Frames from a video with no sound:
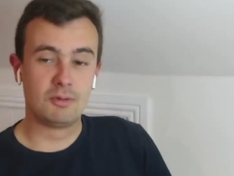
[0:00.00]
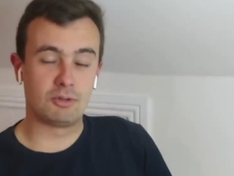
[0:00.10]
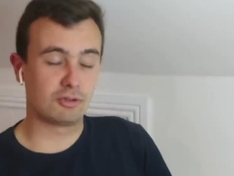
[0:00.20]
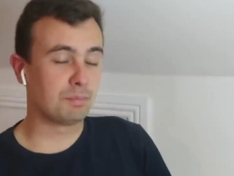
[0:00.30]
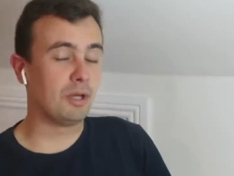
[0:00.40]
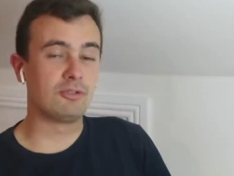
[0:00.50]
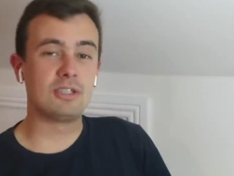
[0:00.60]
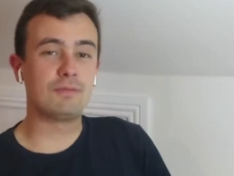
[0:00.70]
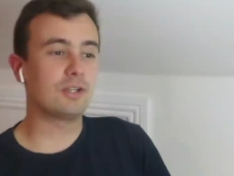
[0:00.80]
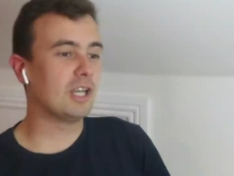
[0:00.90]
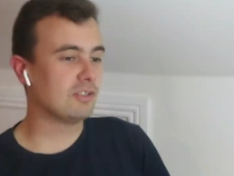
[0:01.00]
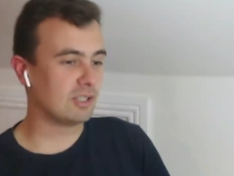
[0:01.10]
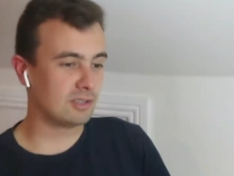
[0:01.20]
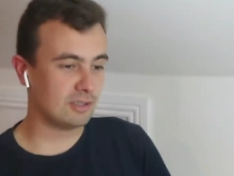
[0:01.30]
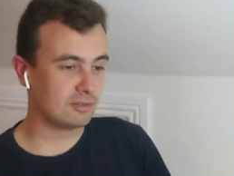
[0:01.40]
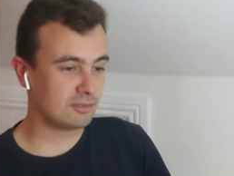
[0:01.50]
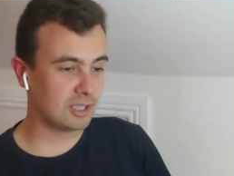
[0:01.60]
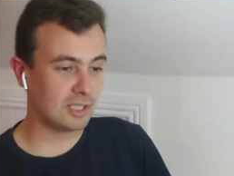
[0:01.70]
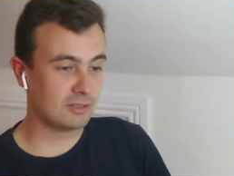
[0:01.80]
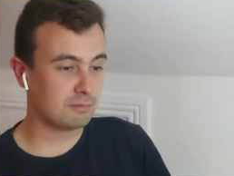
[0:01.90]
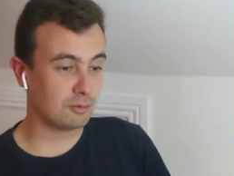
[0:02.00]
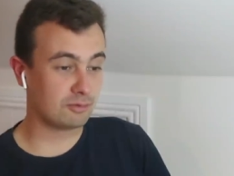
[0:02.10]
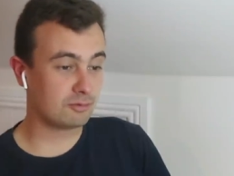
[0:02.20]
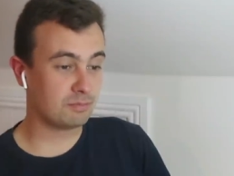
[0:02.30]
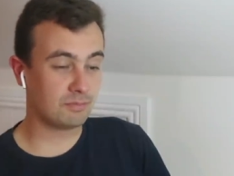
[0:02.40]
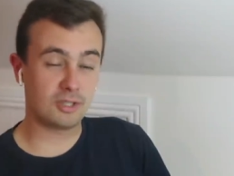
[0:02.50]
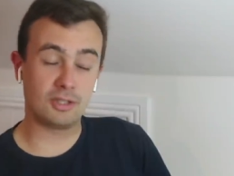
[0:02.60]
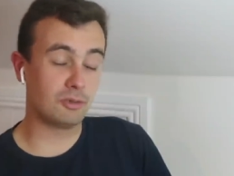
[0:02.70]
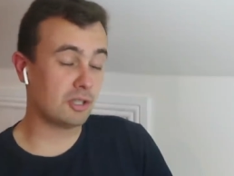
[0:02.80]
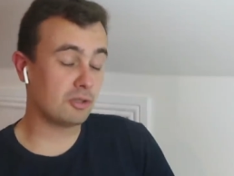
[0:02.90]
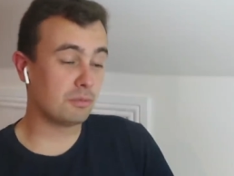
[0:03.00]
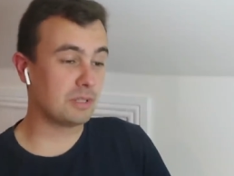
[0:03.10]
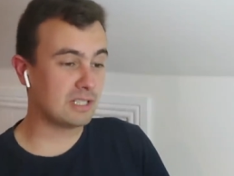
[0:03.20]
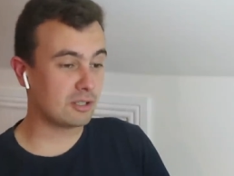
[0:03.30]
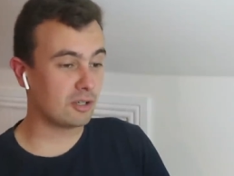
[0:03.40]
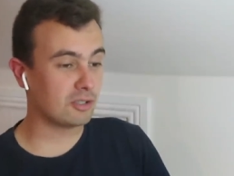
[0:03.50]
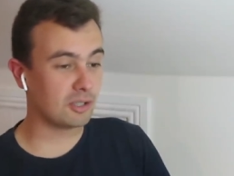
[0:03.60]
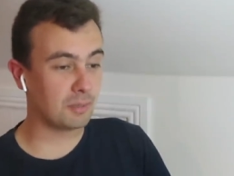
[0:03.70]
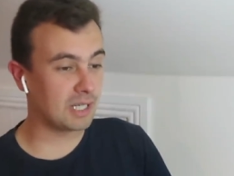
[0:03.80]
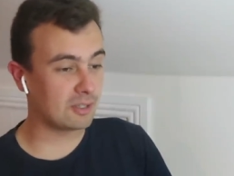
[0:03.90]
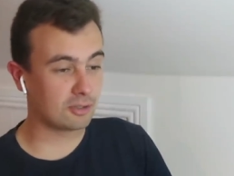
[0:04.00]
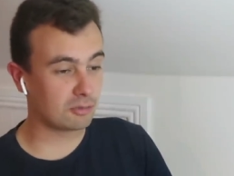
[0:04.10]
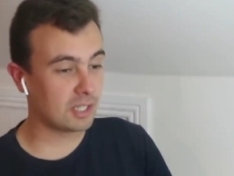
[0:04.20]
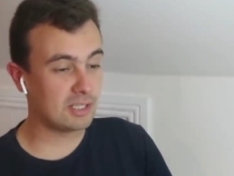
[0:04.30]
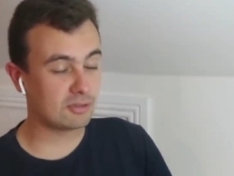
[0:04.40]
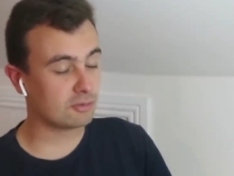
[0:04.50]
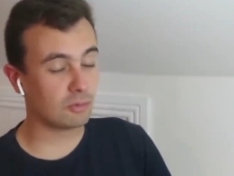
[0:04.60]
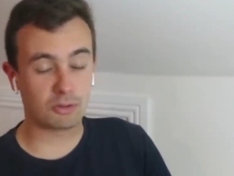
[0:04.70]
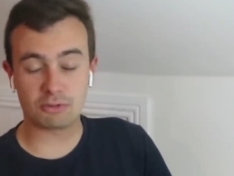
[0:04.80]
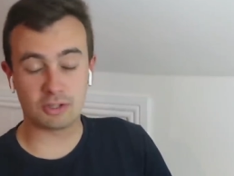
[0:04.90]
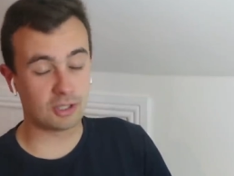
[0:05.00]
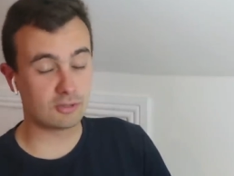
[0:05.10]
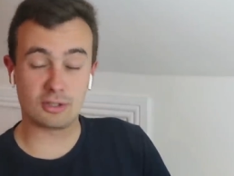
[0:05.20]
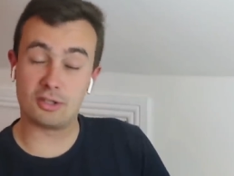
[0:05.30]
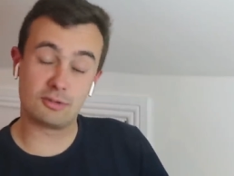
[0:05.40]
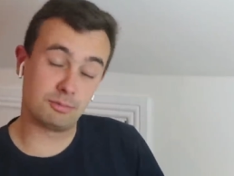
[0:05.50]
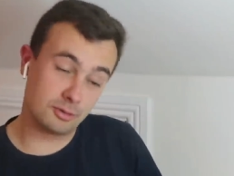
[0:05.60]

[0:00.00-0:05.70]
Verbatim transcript: we're just pontificating at this stage. But you know, you could be turning your back on a graded horse here, Josh.